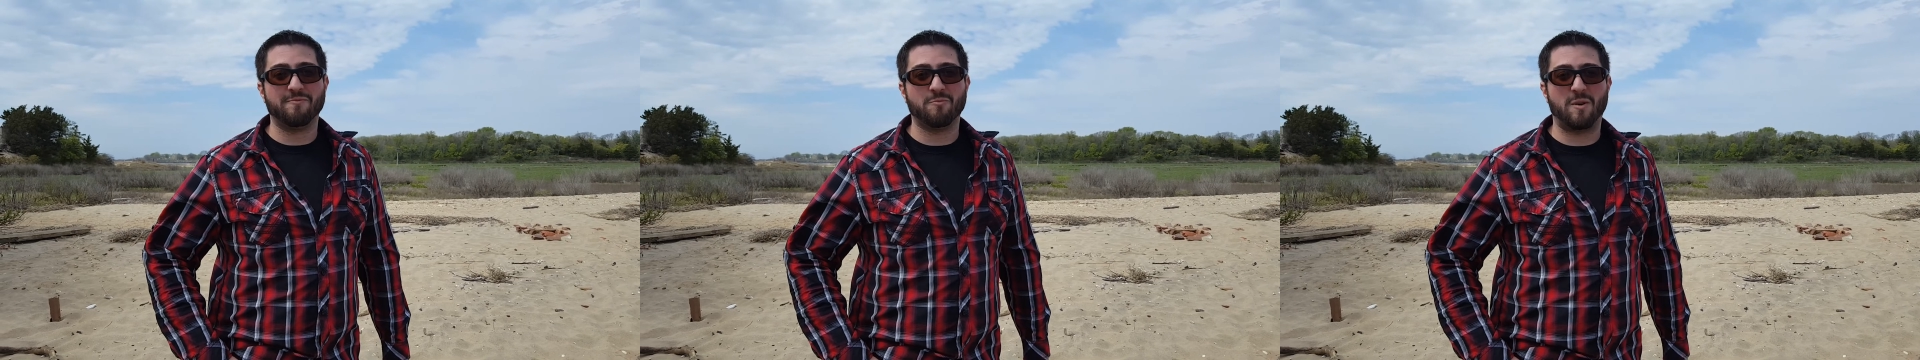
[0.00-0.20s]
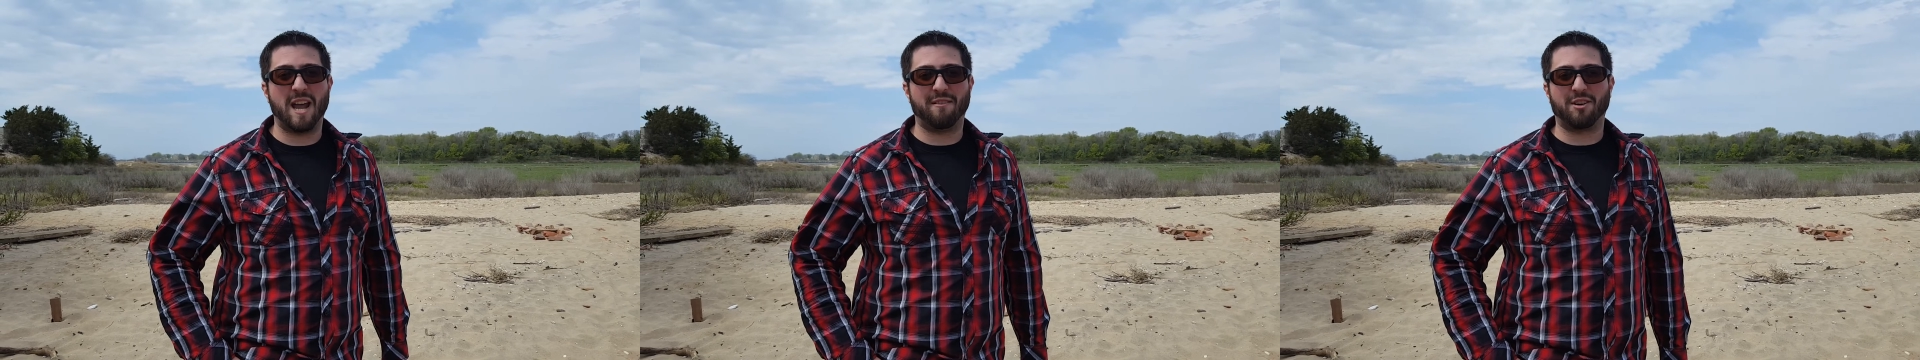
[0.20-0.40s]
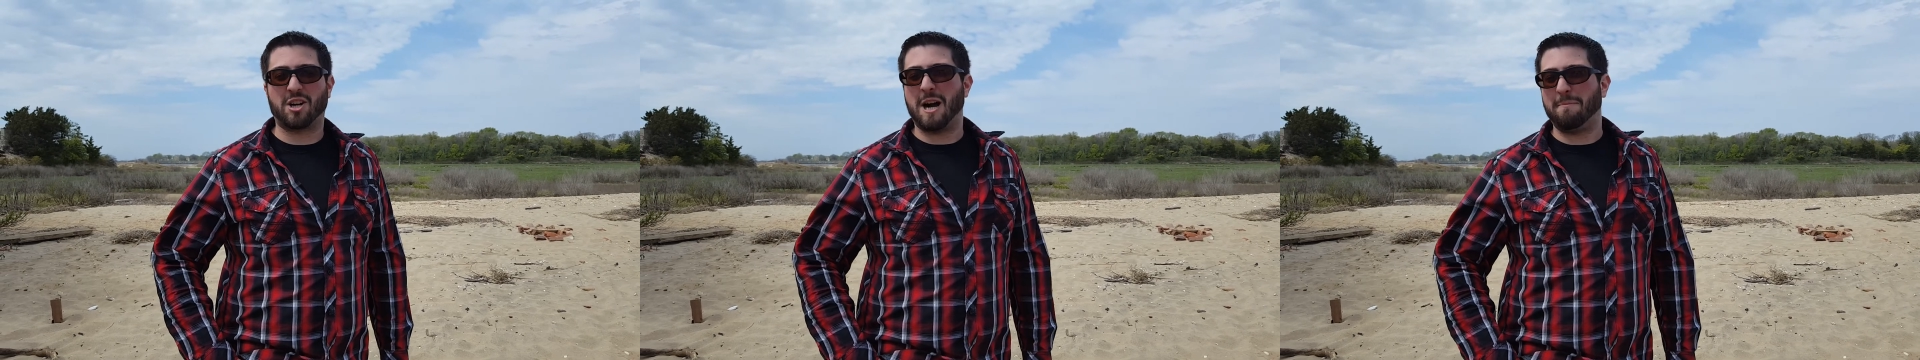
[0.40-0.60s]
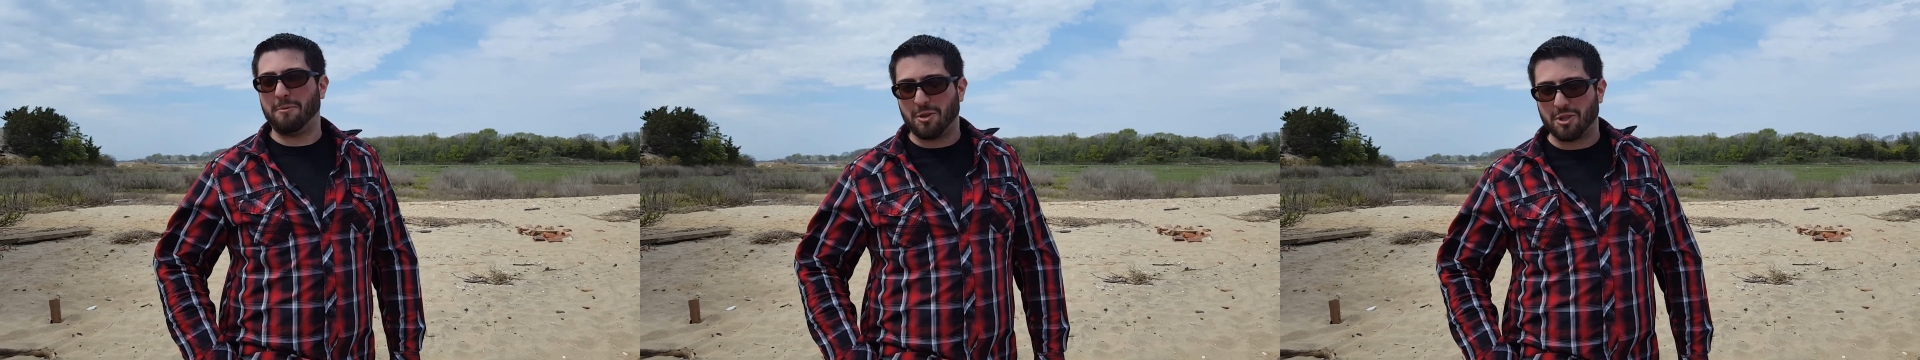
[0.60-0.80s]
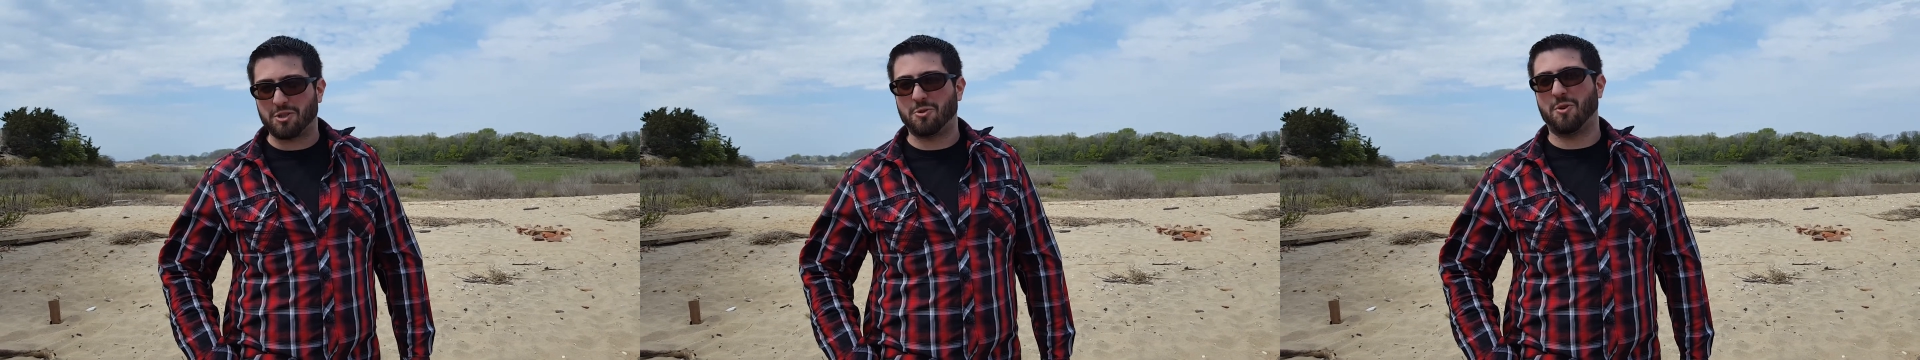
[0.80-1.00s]
We have a
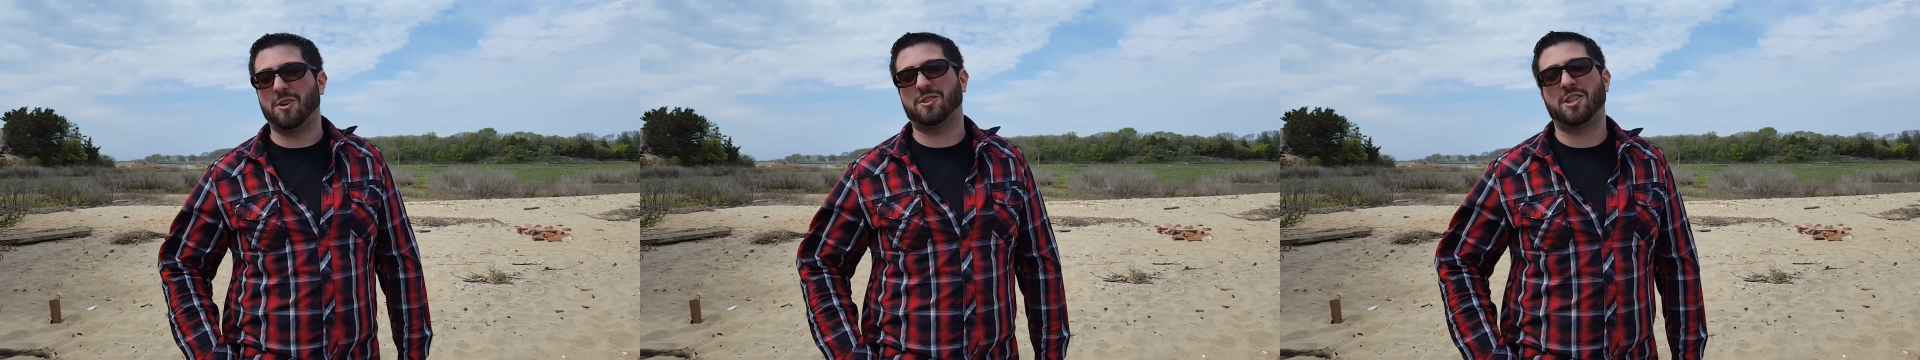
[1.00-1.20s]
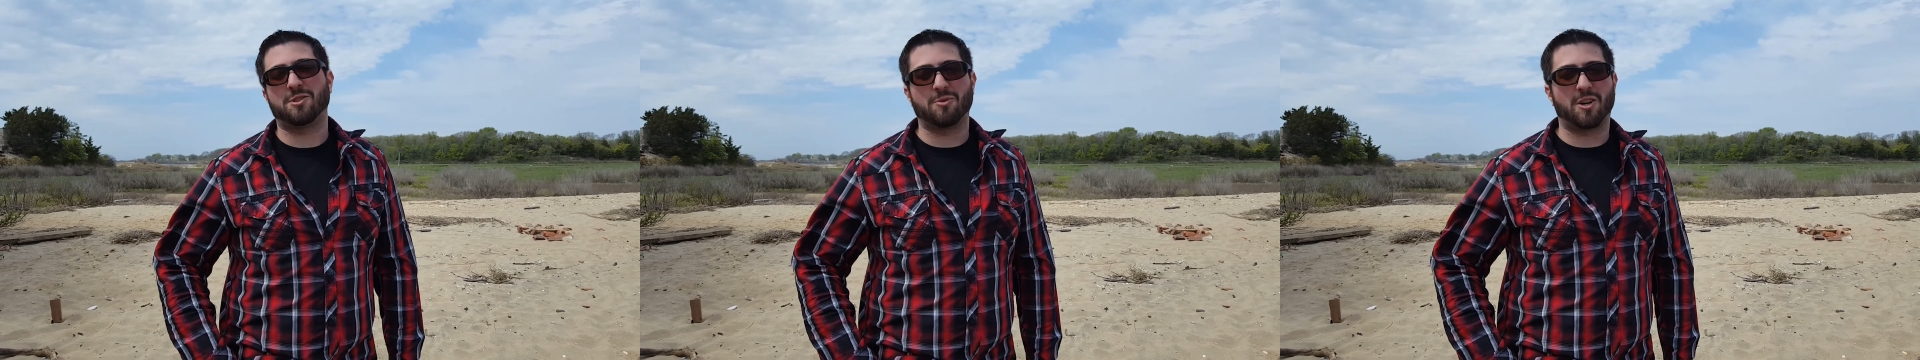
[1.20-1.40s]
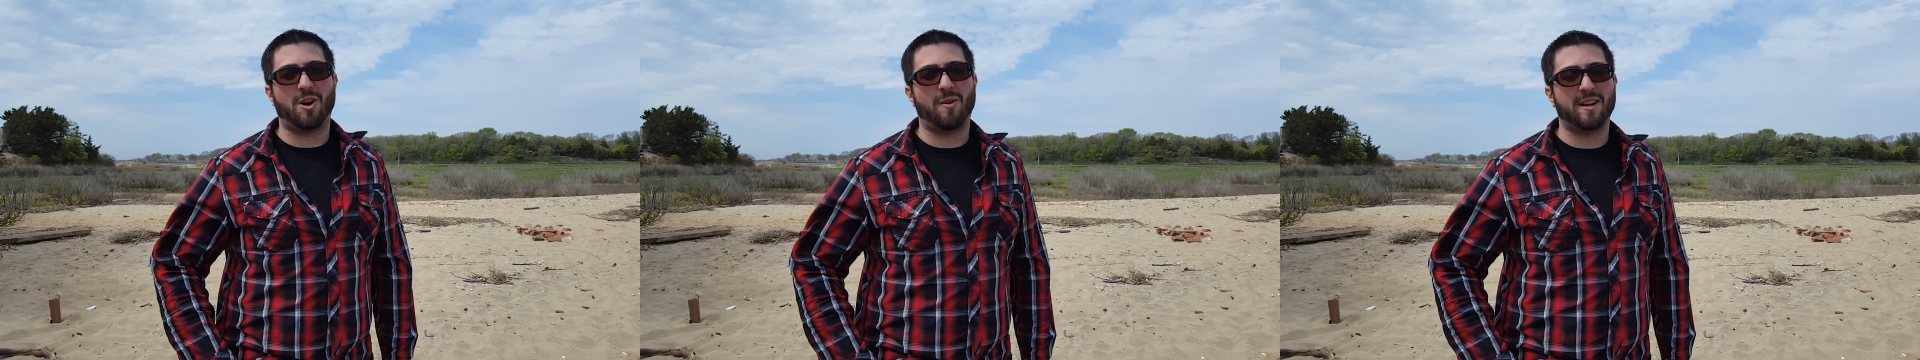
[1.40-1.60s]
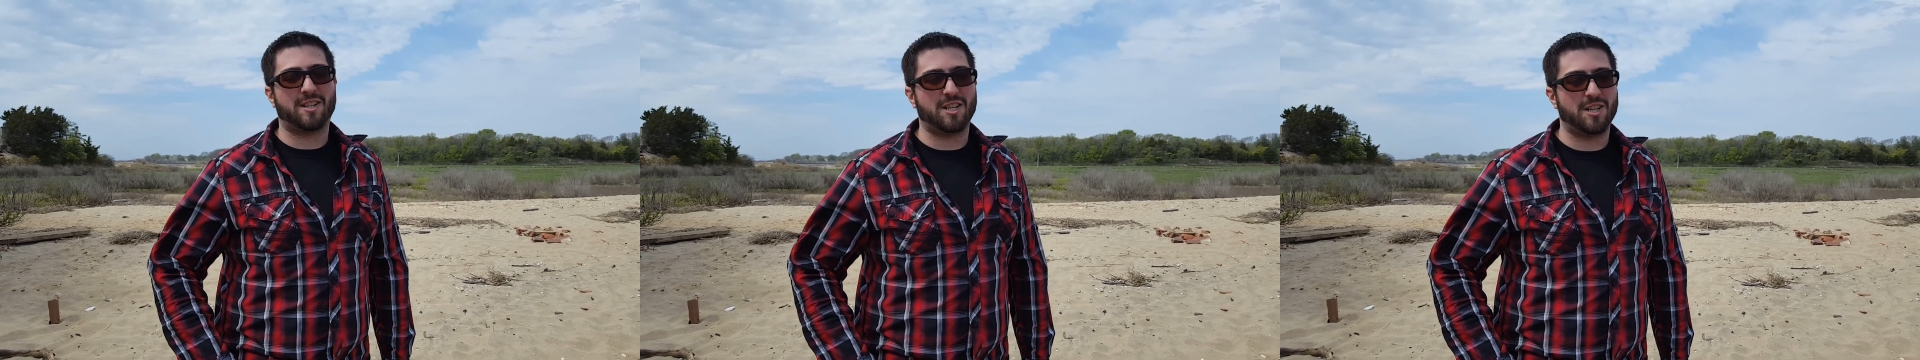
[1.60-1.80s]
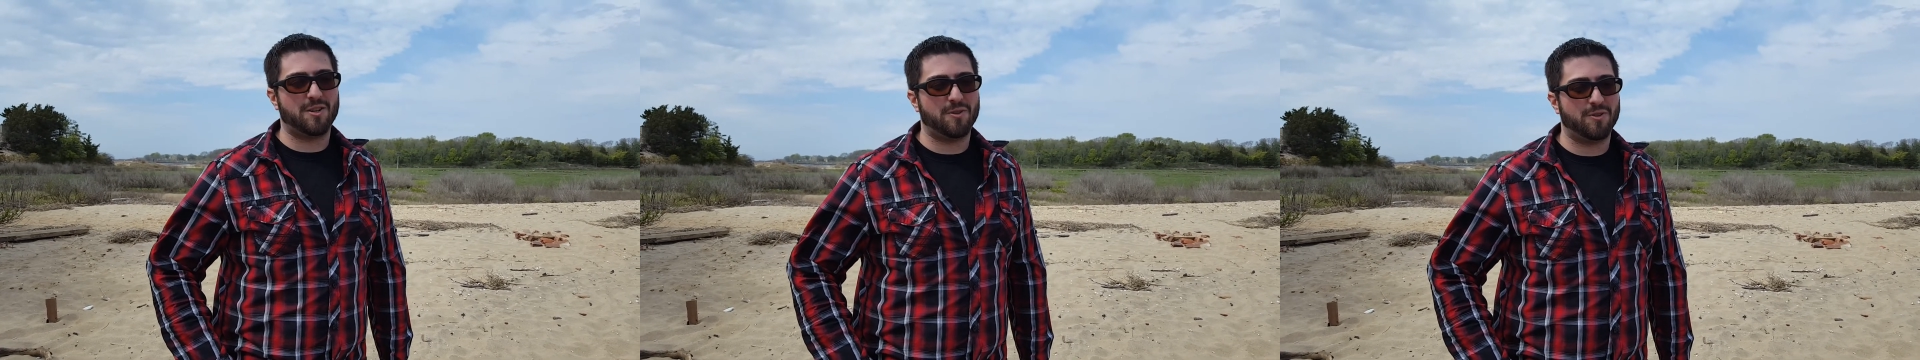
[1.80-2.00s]
couple of sources we're going
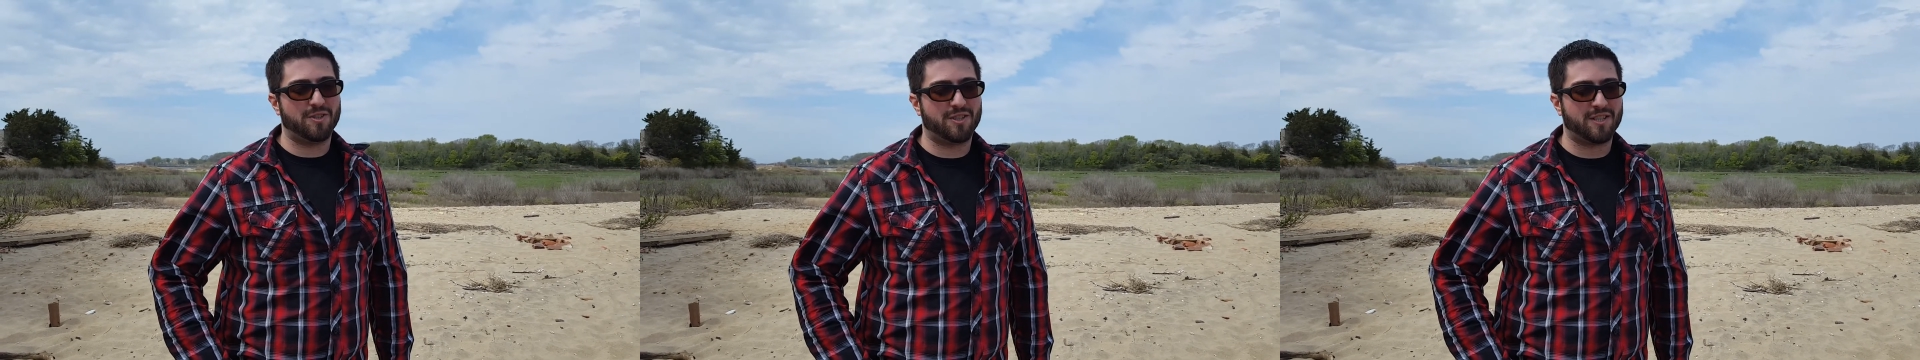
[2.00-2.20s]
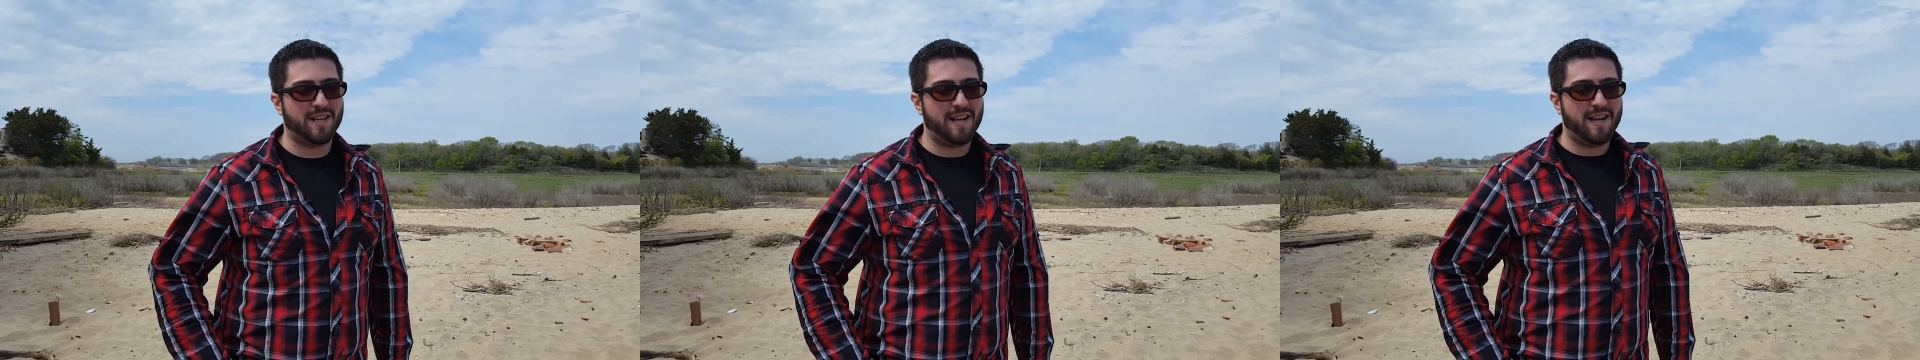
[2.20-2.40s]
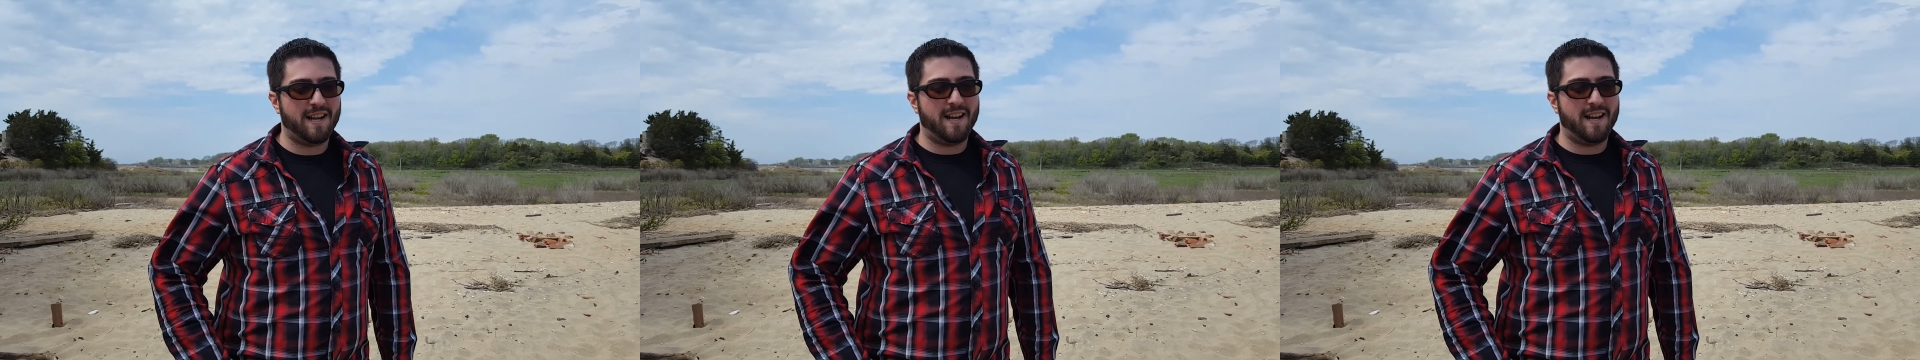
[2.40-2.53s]
to use